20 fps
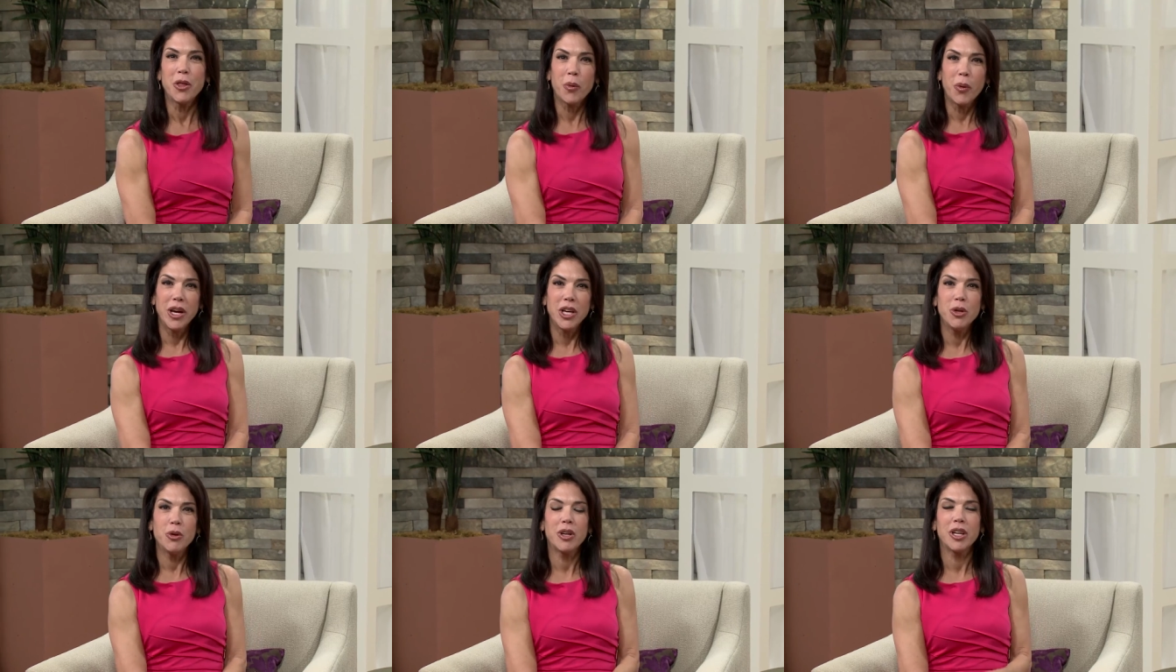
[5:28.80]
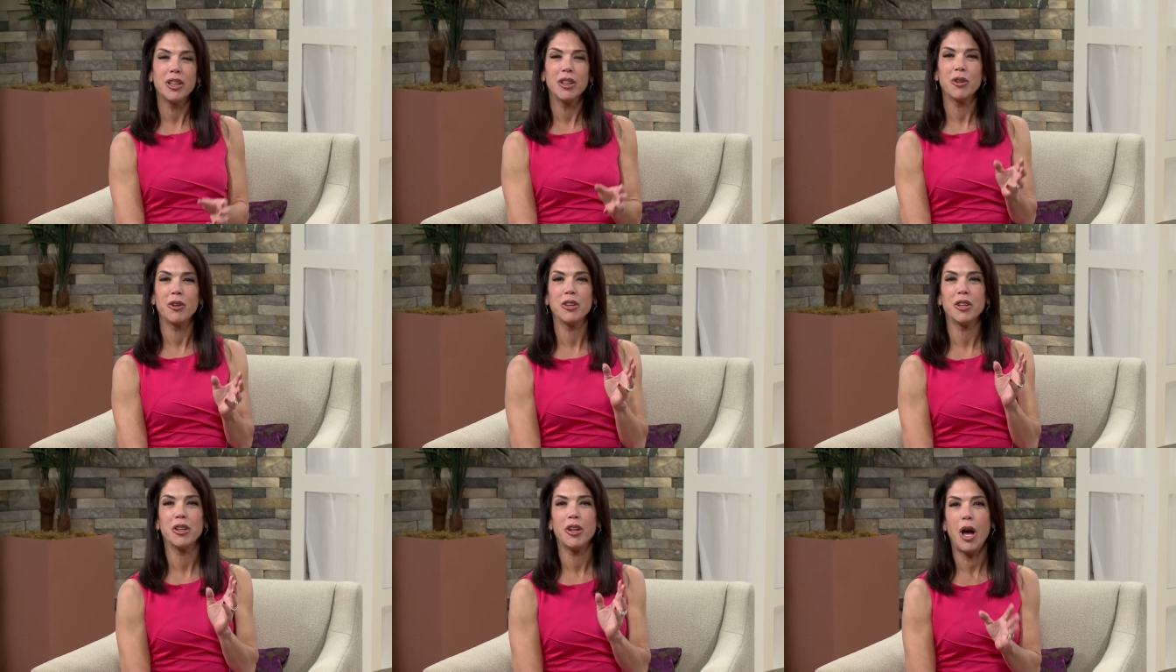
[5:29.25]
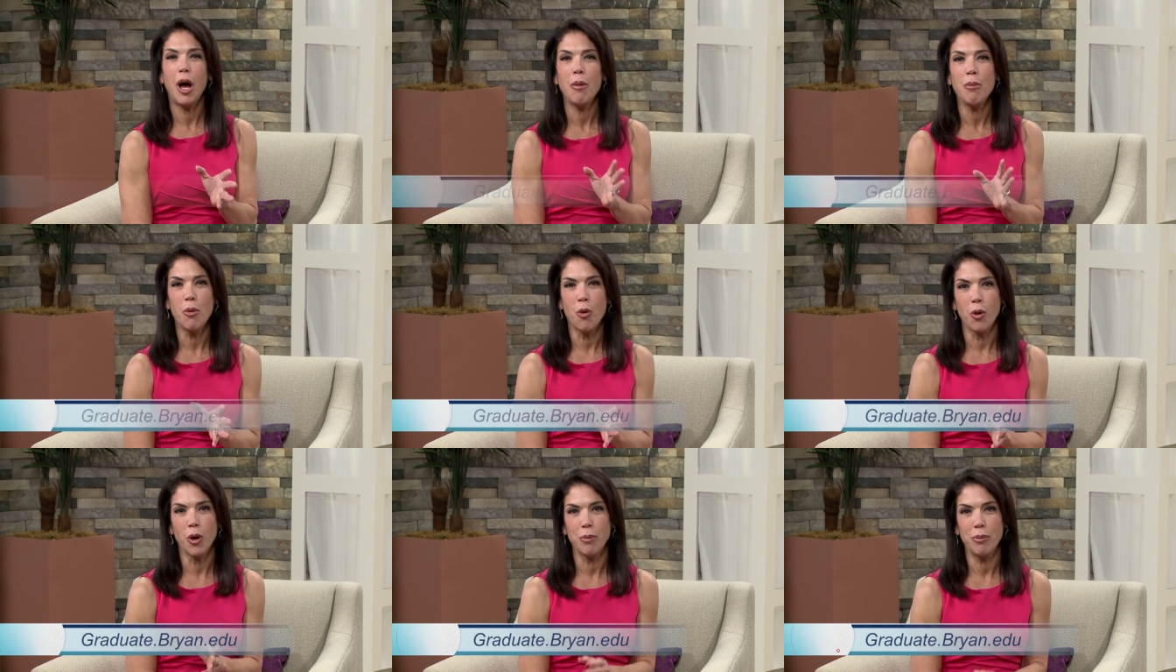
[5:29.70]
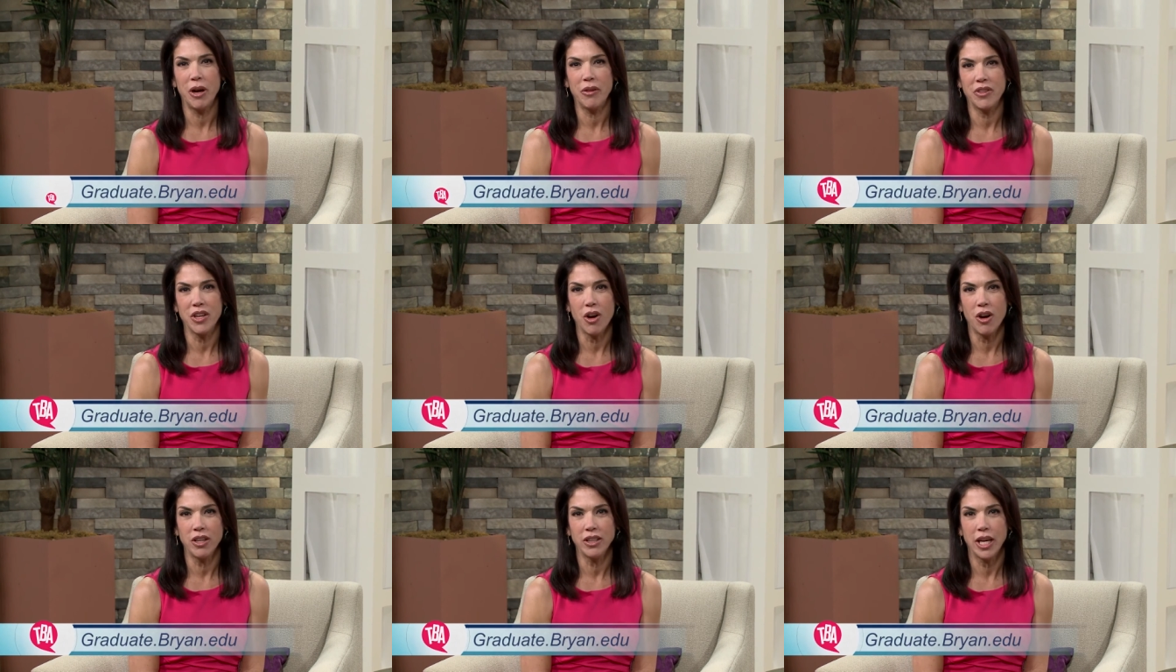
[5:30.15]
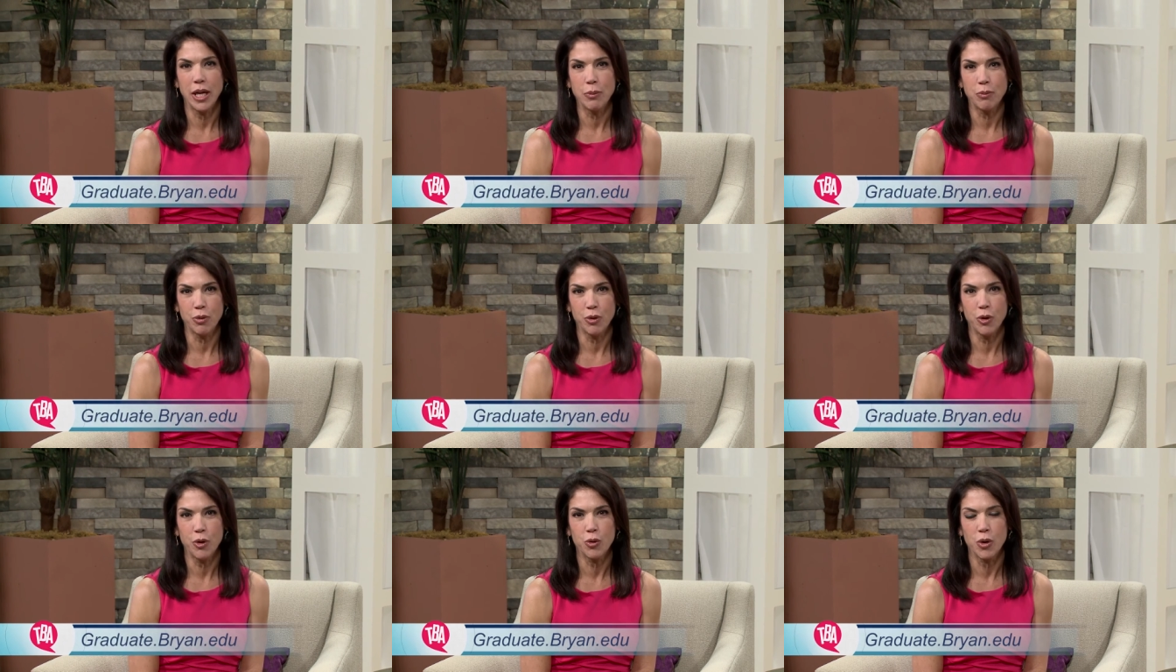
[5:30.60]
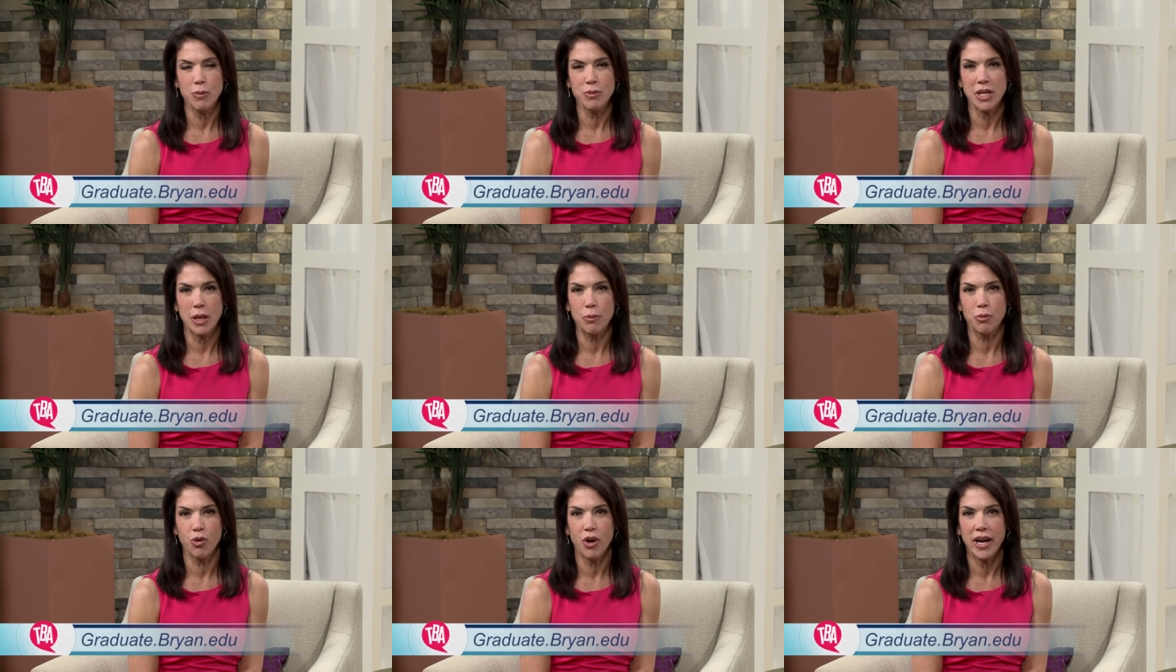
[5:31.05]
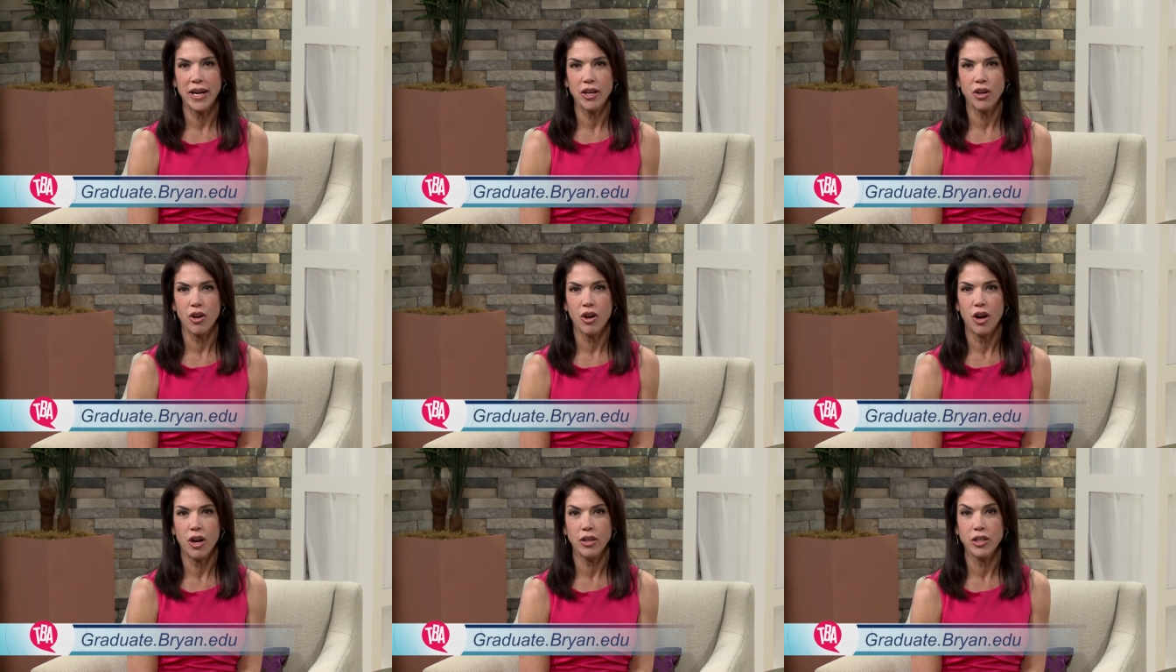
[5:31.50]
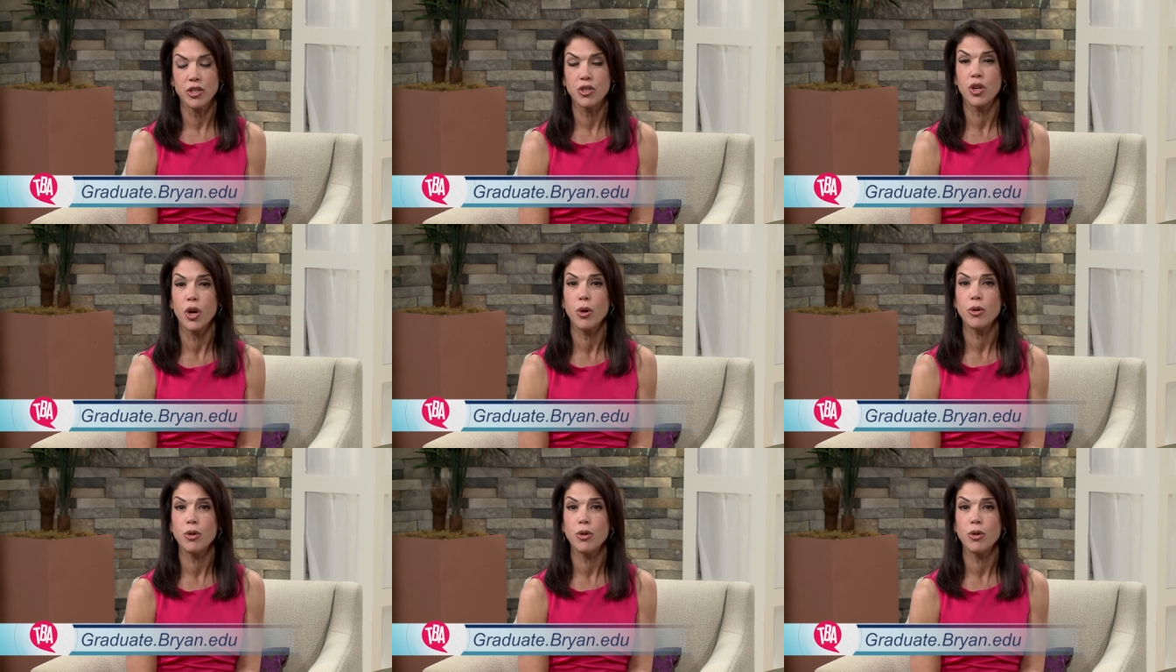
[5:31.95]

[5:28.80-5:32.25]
the way, you can learn a lot more about the online programs at Bryan College.